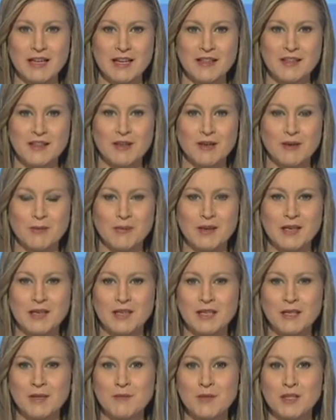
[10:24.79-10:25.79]
The European
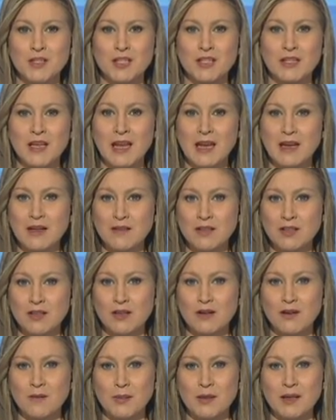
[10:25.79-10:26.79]
Commission and the
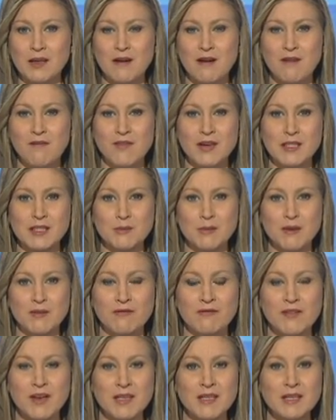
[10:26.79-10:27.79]
European Investment
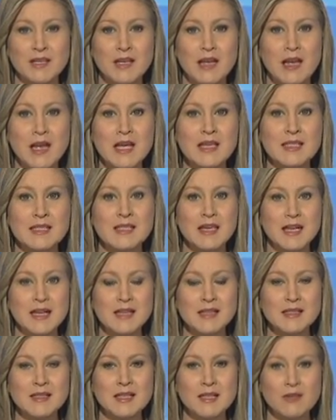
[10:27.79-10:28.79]
Fund
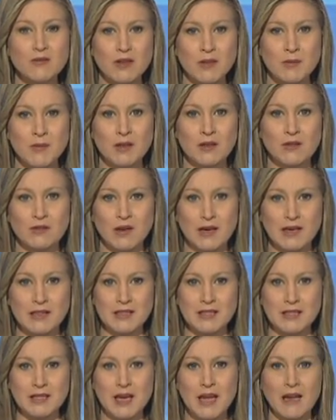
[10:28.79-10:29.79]
signed an agreement
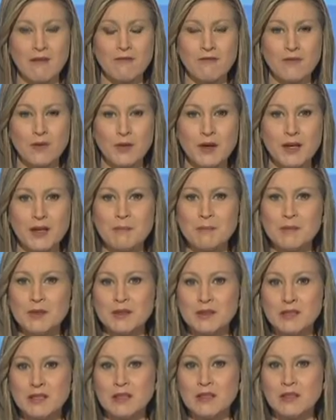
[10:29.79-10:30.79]
granting a €40
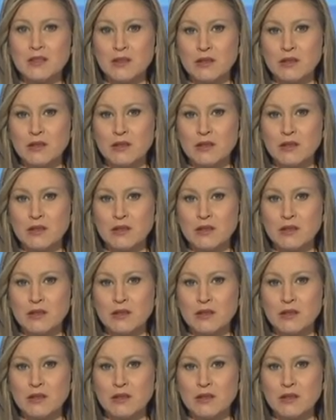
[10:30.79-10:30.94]
million